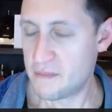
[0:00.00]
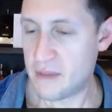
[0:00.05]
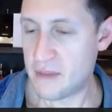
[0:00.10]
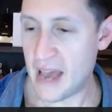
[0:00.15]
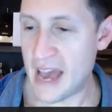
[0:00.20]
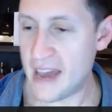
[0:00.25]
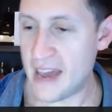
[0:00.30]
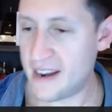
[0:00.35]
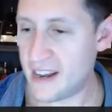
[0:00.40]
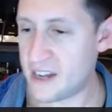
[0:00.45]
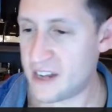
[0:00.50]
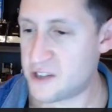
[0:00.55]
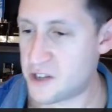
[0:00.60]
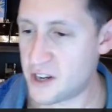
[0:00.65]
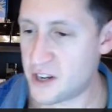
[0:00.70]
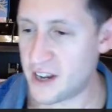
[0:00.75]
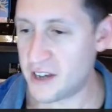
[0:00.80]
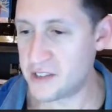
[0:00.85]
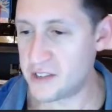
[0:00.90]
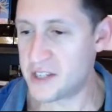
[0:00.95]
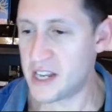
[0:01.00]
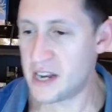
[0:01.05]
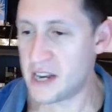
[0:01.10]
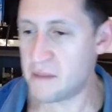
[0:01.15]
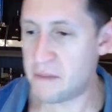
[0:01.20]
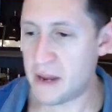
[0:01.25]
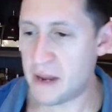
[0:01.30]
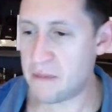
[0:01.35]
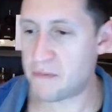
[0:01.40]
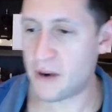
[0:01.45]
Pat, at Chanel's
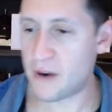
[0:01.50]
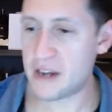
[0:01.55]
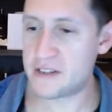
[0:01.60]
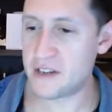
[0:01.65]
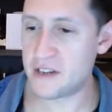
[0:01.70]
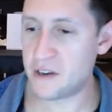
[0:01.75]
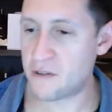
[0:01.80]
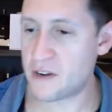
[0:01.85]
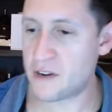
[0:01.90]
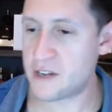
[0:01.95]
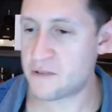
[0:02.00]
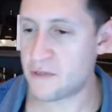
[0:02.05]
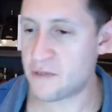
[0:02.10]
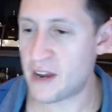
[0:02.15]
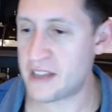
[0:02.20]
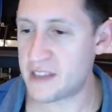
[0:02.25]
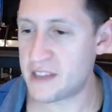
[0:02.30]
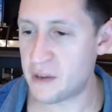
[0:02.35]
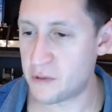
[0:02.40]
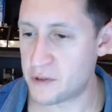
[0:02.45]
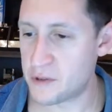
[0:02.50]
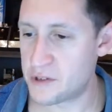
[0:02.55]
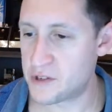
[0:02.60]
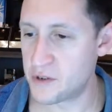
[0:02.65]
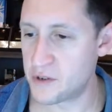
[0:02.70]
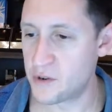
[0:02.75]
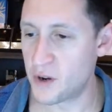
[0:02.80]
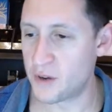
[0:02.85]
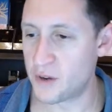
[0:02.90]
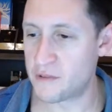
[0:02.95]
EDP price increase rate, they will
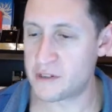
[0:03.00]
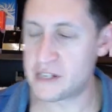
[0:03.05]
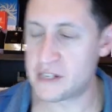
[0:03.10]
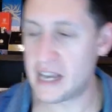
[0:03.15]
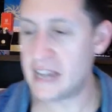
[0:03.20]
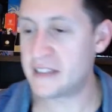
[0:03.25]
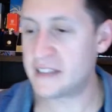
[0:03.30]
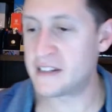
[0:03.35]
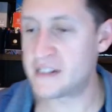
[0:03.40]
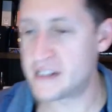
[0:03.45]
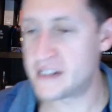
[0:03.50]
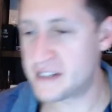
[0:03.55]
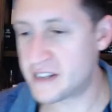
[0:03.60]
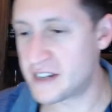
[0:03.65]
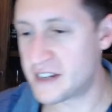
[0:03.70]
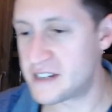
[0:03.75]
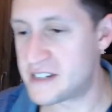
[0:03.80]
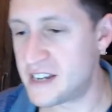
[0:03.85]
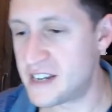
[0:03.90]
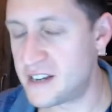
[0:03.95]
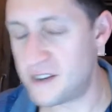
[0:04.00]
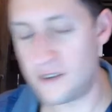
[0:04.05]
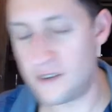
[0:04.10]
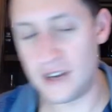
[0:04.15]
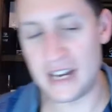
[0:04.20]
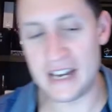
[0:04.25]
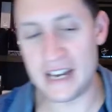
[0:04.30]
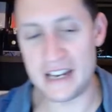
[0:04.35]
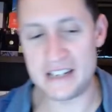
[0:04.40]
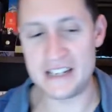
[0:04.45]
soon overtake the discontinued
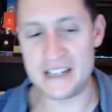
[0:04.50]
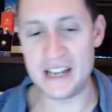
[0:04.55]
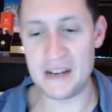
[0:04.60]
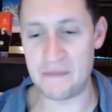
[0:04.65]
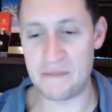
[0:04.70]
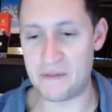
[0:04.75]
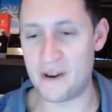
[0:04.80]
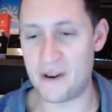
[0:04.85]
EDT